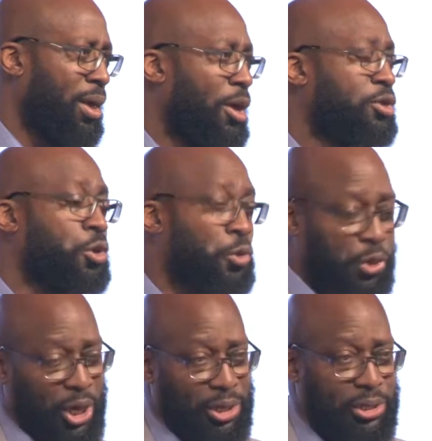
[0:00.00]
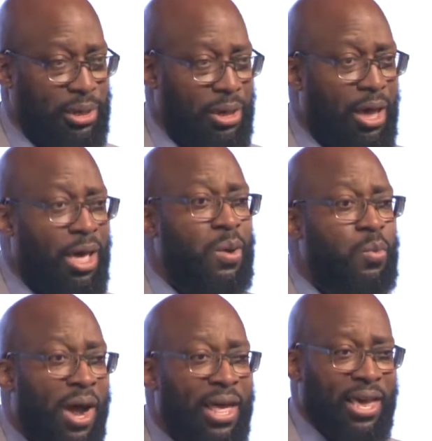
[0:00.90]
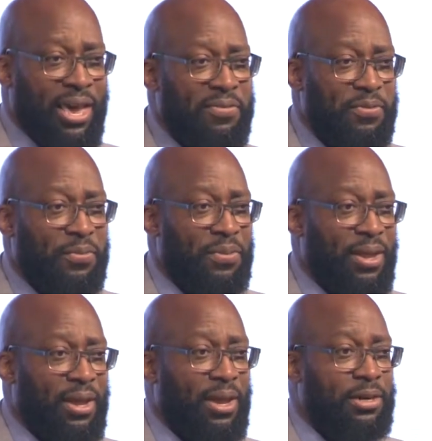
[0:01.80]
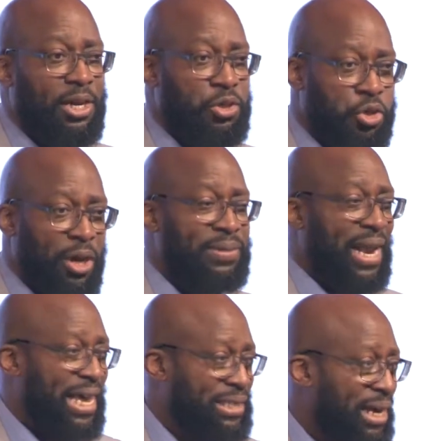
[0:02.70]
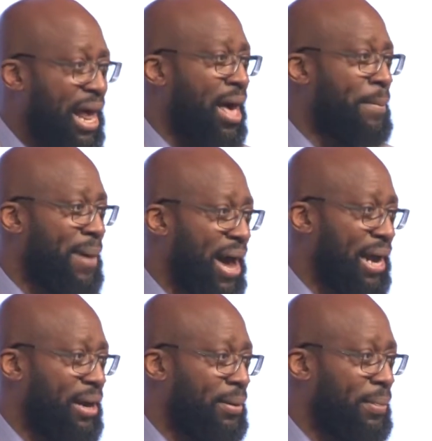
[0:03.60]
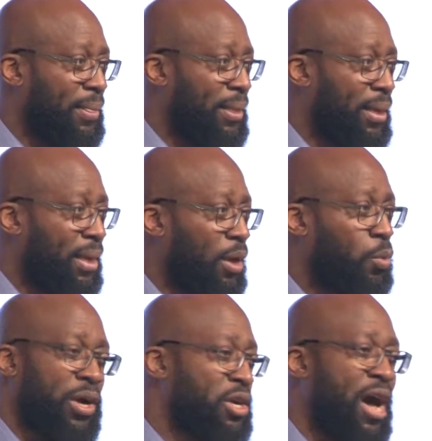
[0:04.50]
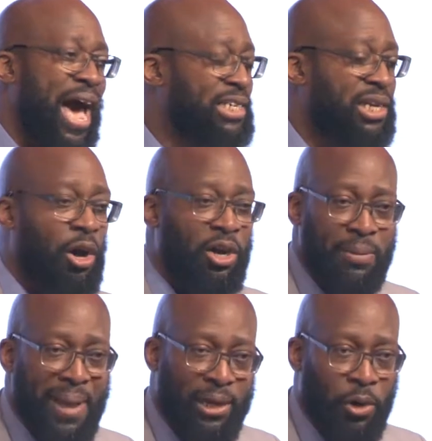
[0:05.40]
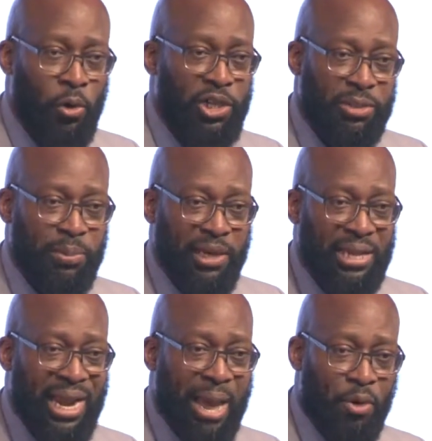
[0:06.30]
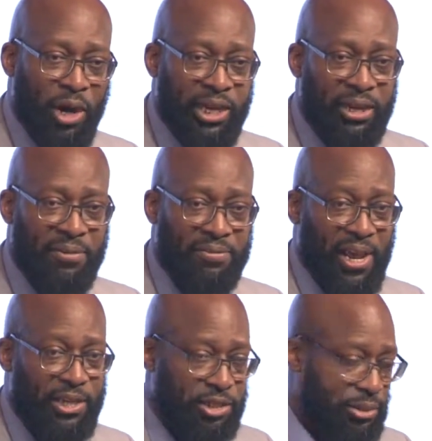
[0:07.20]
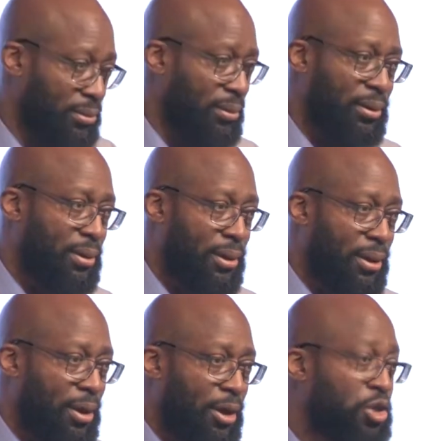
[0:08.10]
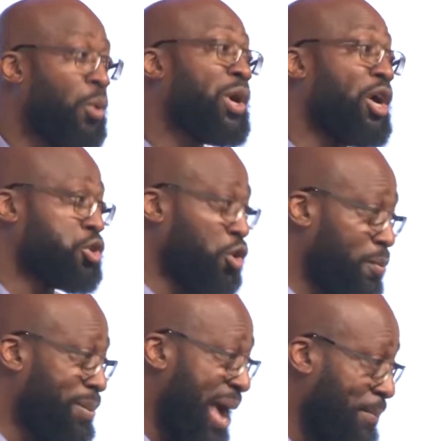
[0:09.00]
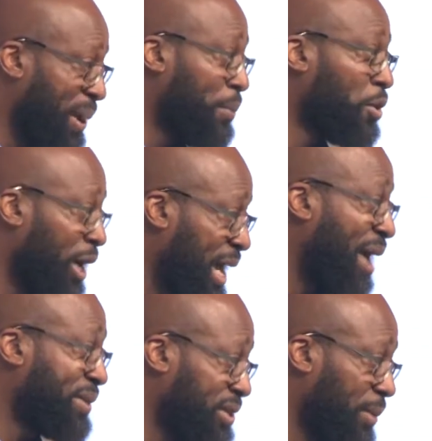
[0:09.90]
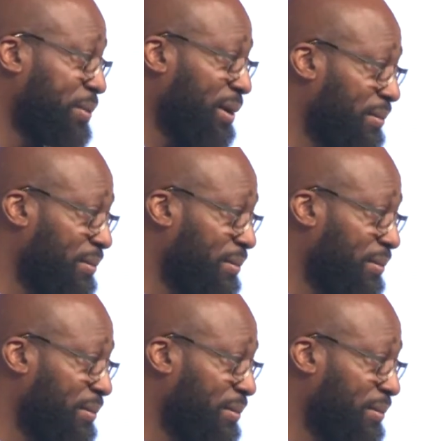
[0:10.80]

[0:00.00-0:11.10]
Two things. What if the dreams that I said that are mine were not actually ordered by the Holy Spirit and I'm working in the flesh? So we got two blind people running after something.